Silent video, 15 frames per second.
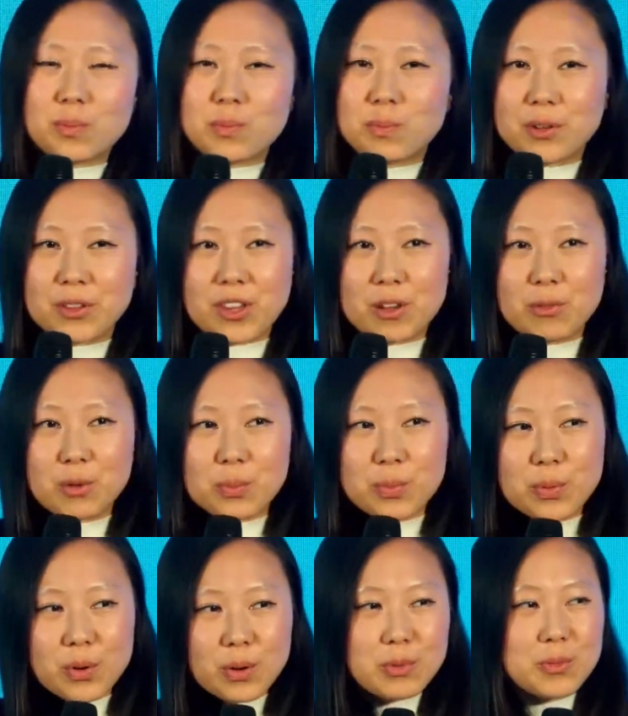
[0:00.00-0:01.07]
But they would
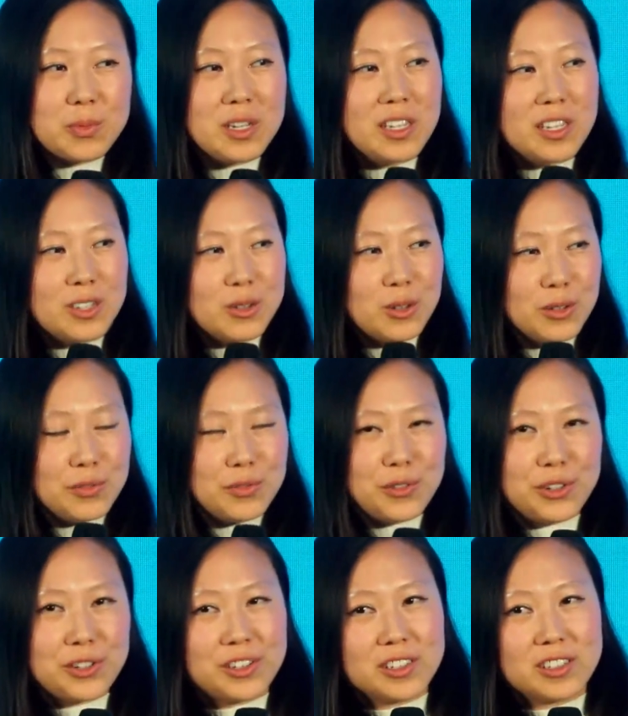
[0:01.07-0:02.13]
probably go
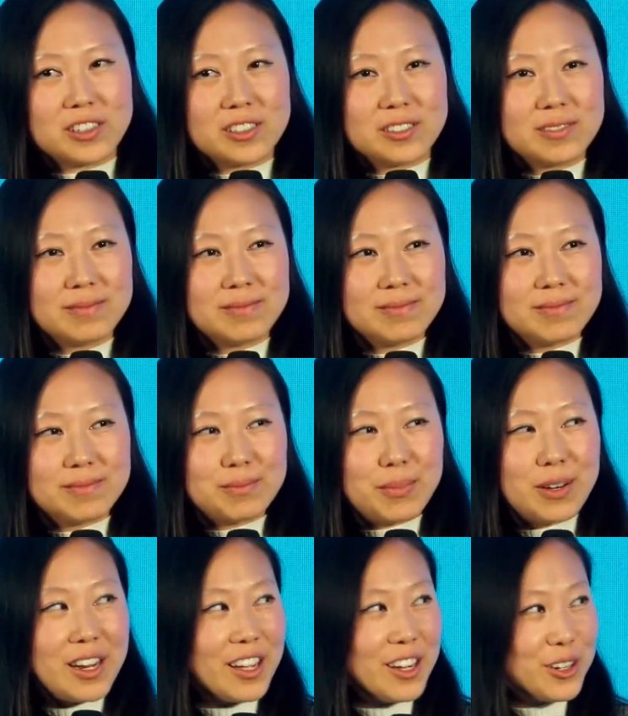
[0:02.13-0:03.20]
for the
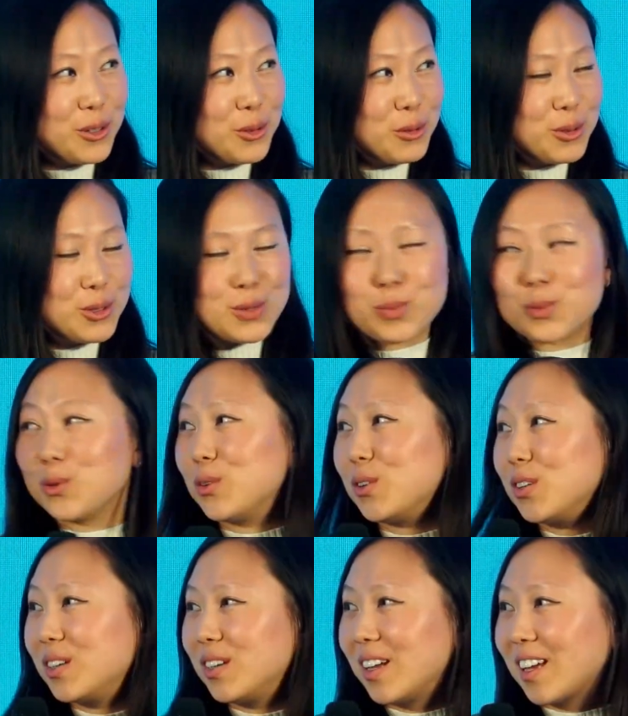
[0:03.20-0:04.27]
player who's
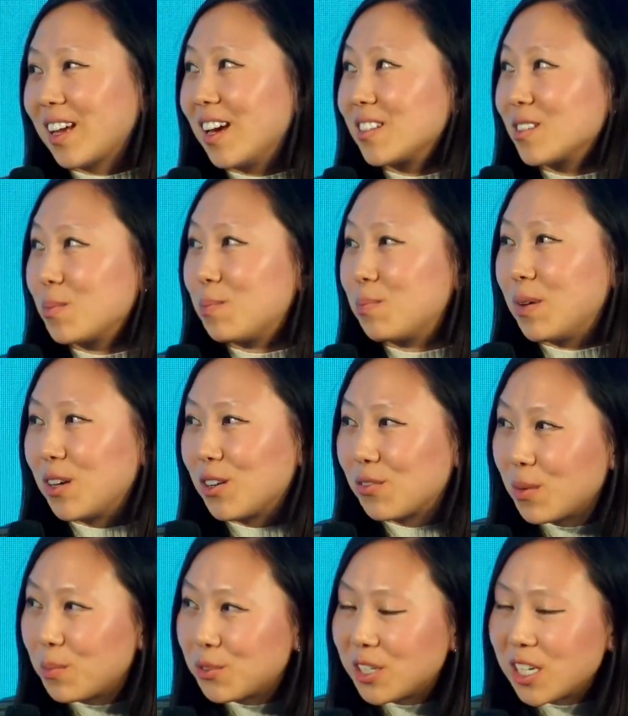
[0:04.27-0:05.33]
more has a better
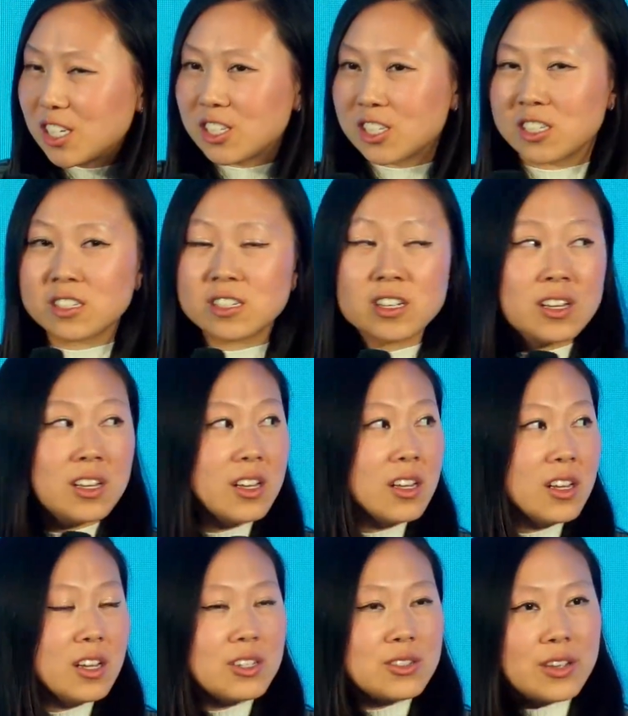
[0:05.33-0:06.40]
reputation.
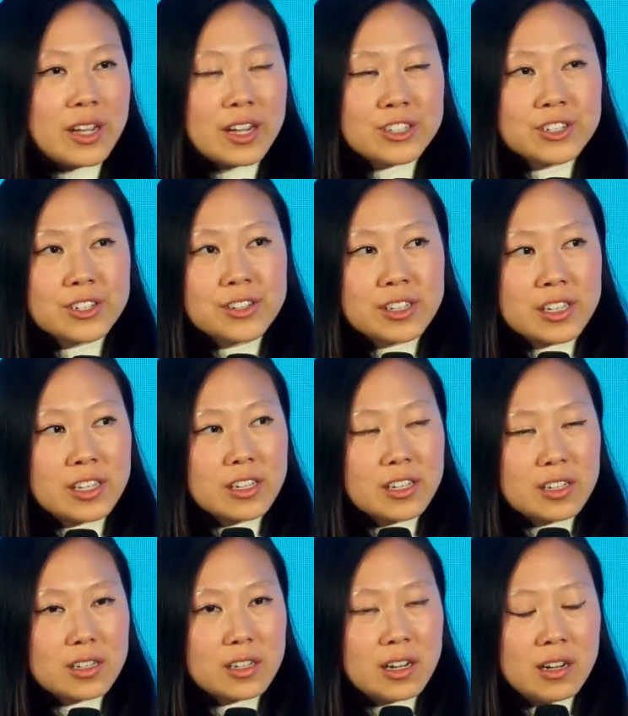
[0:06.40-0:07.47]
So I actually
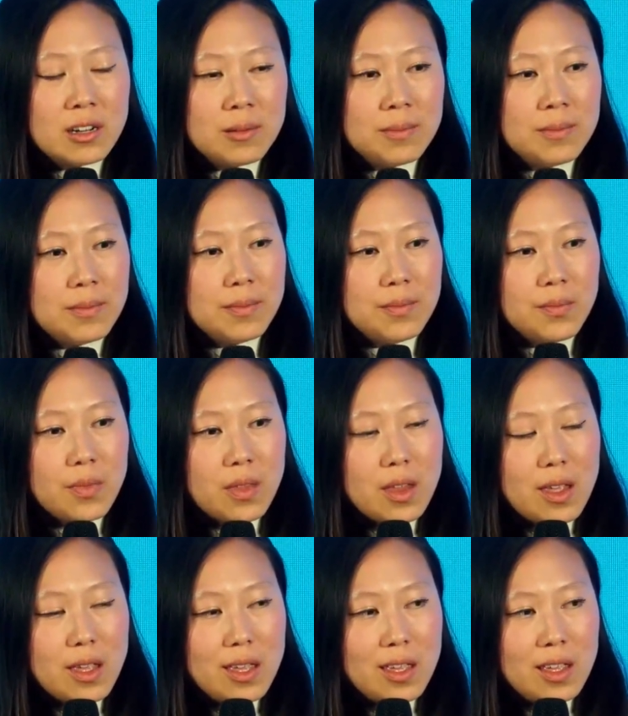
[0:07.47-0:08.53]
think
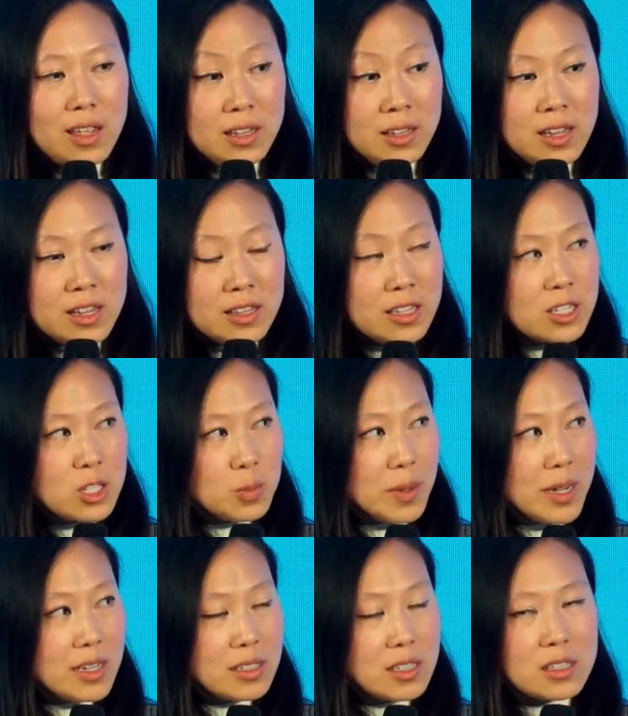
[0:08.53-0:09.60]
in this
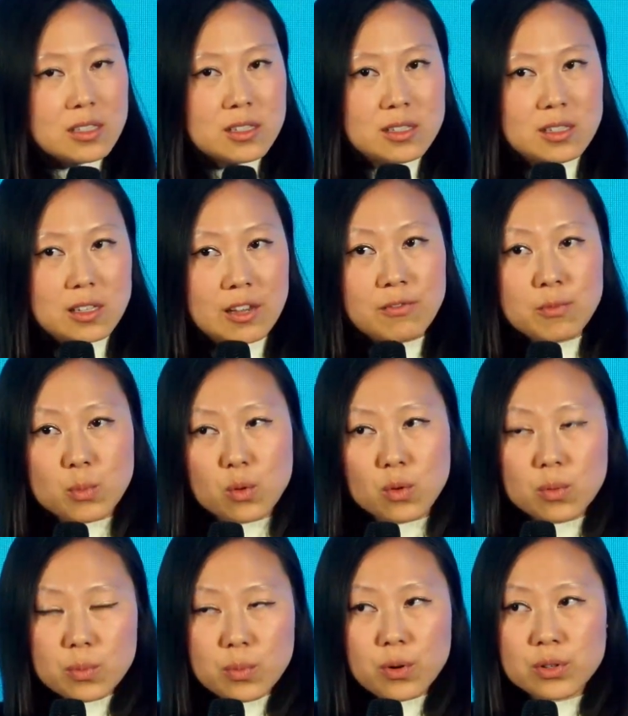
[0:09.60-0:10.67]
space, it's even more
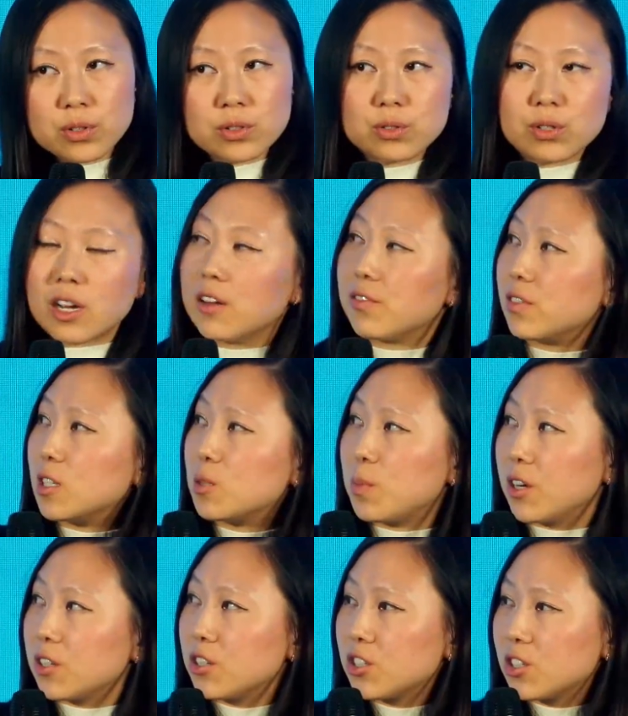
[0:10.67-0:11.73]
important to have these
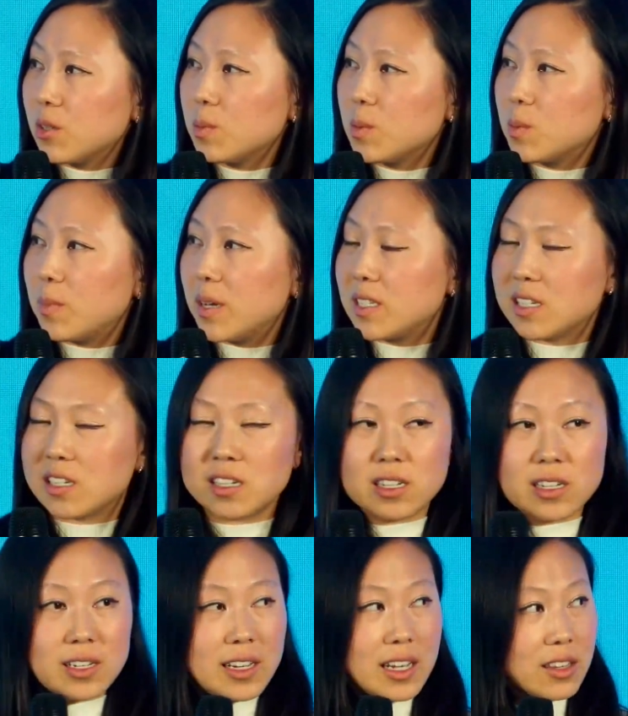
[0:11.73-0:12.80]
partnerships,
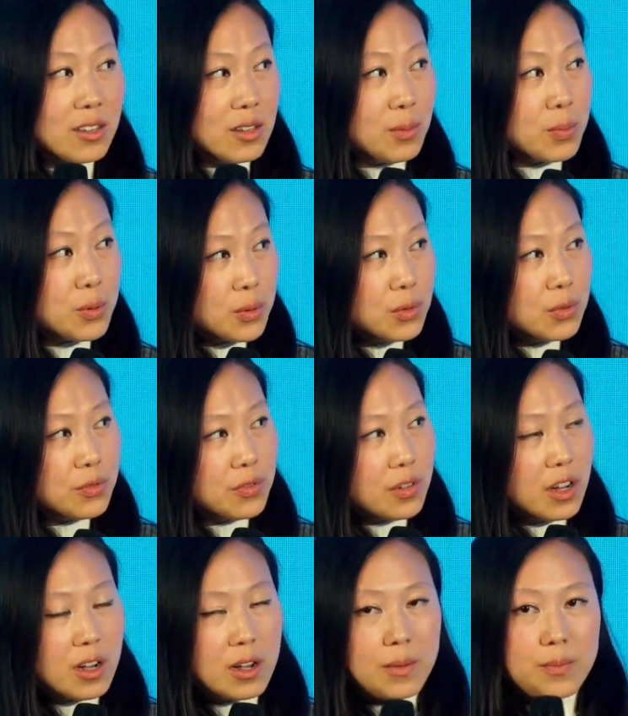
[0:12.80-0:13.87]
basically get the proof
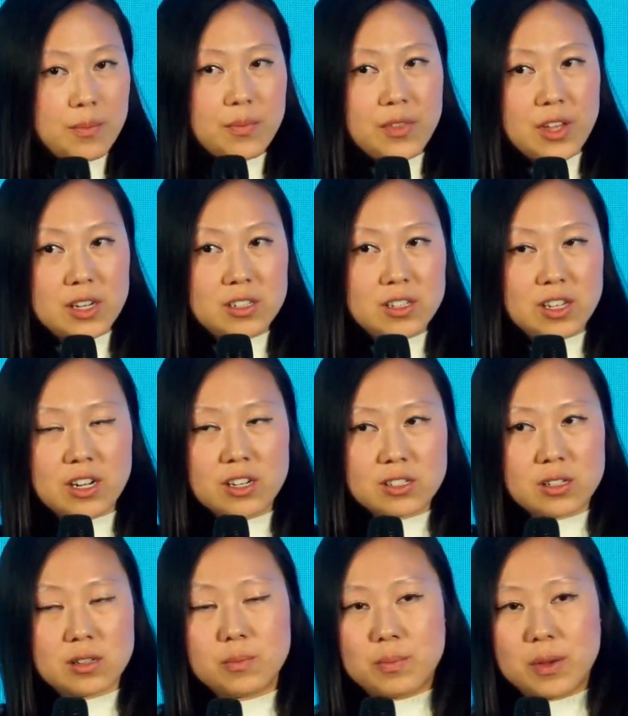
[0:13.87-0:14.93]
that there's
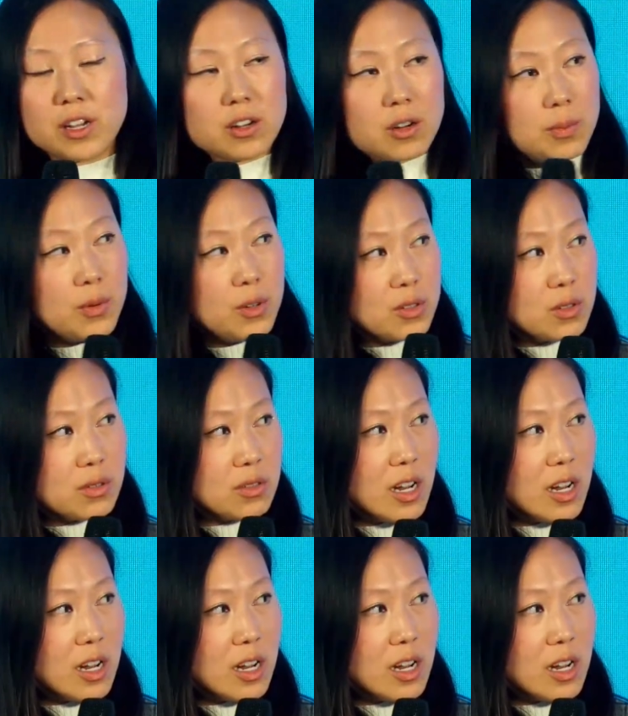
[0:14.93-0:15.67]
a bigger person,